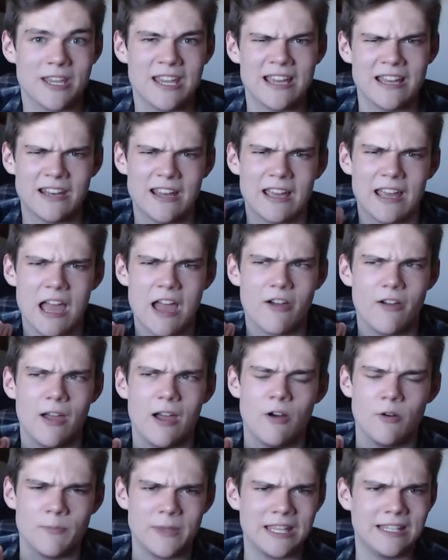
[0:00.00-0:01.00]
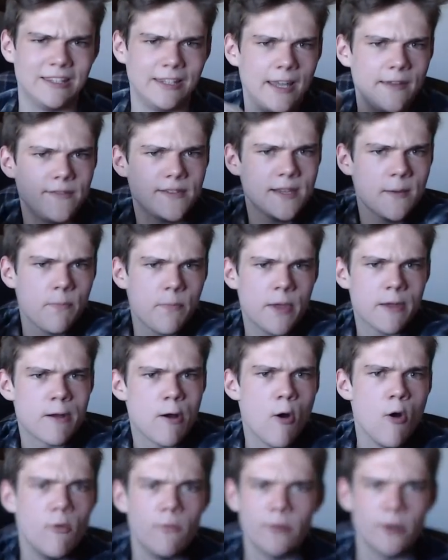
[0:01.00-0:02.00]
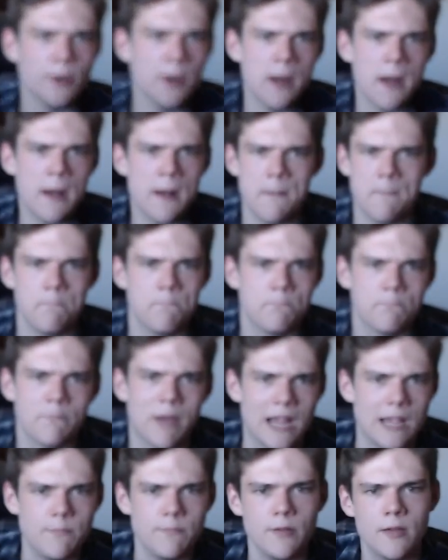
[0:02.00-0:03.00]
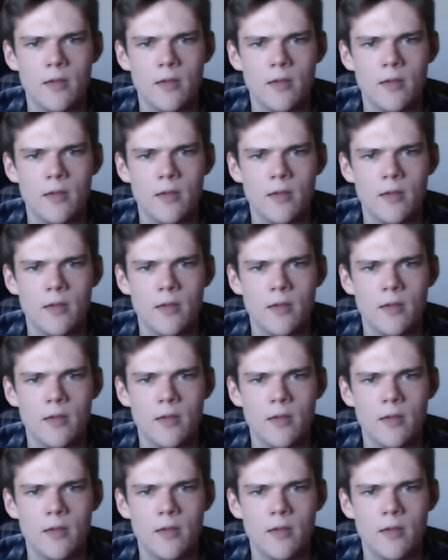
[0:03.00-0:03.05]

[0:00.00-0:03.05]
He had to help me lift something over a pipe.